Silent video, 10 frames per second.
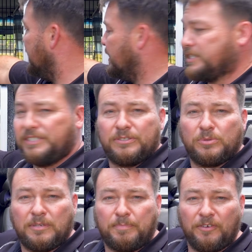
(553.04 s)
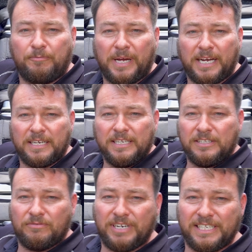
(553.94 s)
because this was the POV pack,
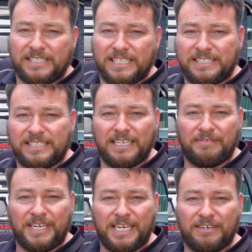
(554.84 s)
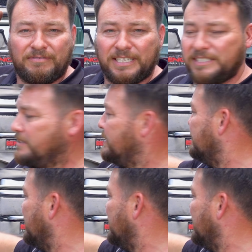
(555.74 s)
the rear seats didn't have any headrests, so